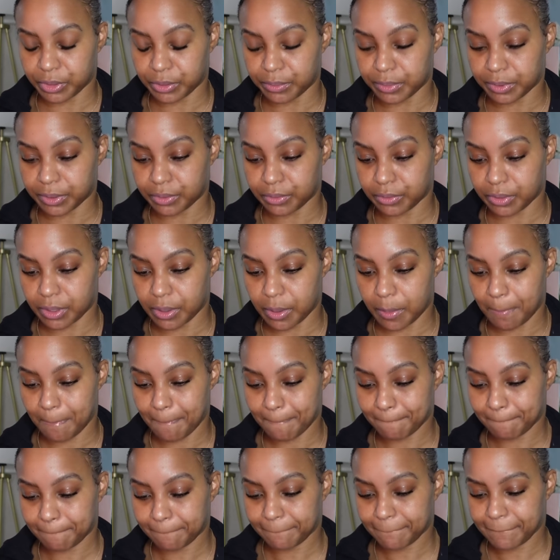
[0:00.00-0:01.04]
but girl,
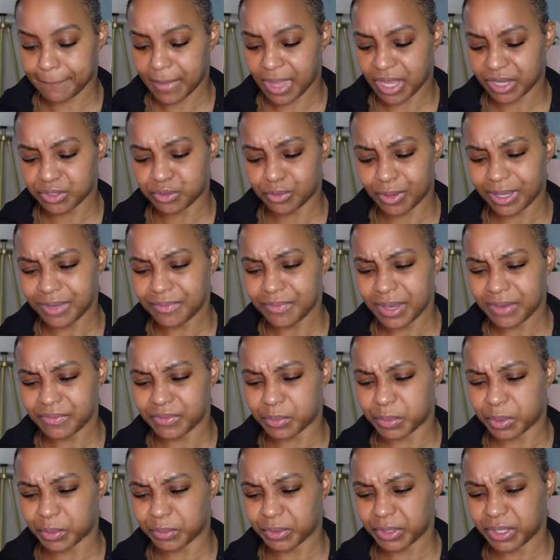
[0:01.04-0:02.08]
do I even have a
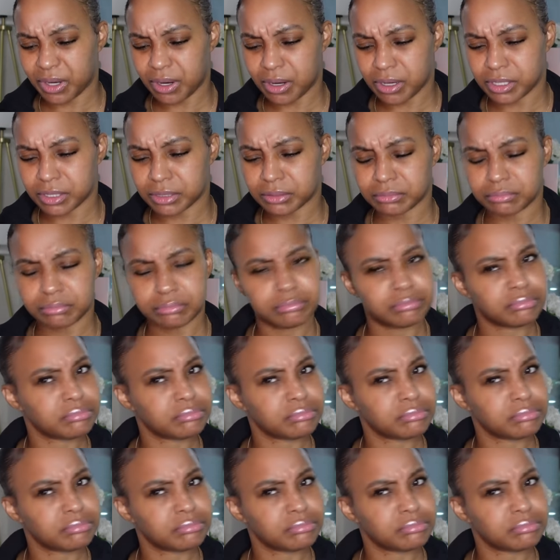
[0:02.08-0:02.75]
memory card?